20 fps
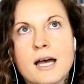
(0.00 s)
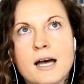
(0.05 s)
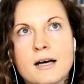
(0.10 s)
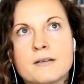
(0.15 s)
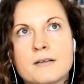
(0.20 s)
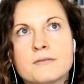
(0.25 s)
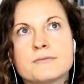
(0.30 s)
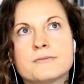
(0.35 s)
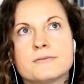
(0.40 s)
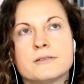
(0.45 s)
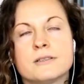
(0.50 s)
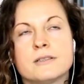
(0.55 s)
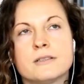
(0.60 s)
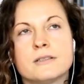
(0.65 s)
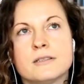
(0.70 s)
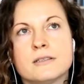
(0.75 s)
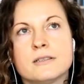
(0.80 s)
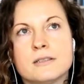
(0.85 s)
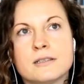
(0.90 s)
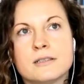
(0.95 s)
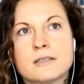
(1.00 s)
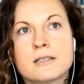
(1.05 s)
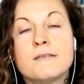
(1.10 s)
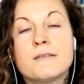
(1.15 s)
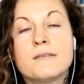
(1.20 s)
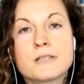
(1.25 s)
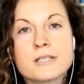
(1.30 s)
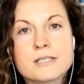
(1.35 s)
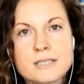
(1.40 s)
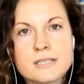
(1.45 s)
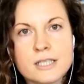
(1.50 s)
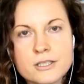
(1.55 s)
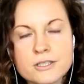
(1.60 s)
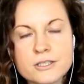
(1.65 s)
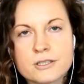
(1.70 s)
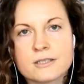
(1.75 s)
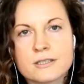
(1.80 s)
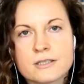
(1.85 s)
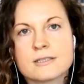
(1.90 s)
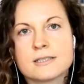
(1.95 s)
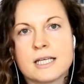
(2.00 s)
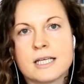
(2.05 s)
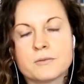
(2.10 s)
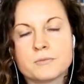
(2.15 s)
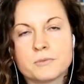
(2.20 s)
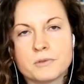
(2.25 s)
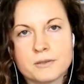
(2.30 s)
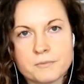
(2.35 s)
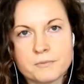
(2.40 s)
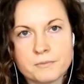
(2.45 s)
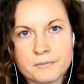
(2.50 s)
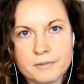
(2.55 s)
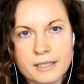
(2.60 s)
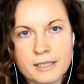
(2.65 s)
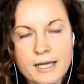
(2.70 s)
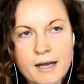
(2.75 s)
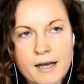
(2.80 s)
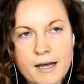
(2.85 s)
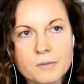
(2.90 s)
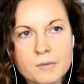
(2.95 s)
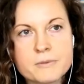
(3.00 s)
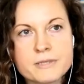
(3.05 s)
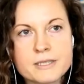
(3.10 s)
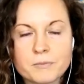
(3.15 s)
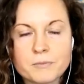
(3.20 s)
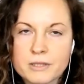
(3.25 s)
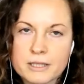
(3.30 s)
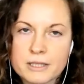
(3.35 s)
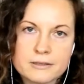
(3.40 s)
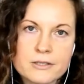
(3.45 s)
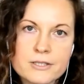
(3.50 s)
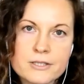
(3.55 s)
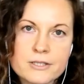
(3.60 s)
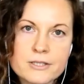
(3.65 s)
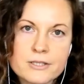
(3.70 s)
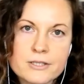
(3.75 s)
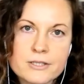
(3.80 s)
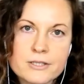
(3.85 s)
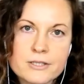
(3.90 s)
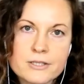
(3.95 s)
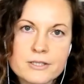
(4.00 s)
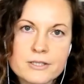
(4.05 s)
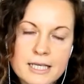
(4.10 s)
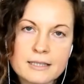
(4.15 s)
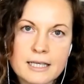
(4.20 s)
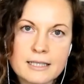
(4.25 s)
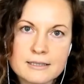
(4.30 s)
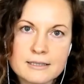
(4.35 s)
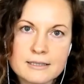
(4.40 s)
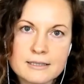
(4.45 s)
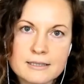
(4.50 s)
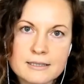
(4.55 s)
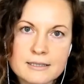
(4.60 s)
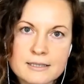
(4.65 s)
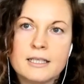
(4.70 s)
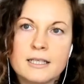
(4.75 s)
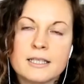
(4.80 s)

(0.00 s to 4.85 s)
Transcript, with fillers: to have conversations that would help someone understand that